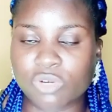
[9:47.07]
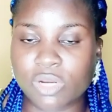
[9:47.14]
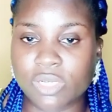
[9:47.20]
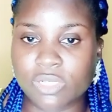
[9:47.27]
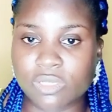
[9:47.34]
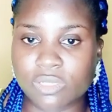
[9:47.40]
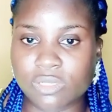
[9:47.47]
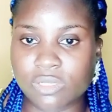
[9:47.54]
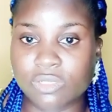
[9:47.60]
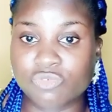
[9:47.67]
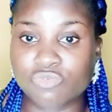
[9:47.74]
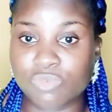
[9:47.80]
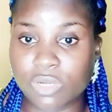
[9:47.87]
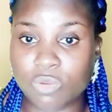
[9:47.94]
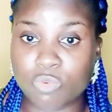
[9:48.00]
try this.
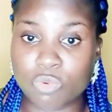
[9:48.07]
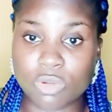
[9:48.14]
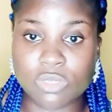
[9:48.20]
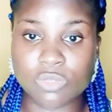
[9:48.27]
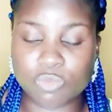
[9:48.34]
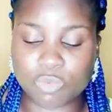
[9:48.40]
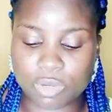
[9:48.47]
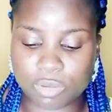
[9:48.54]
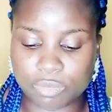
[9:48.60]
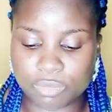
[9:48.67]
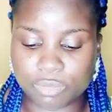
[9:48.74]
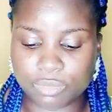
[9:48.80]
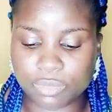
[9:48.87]
It really works well.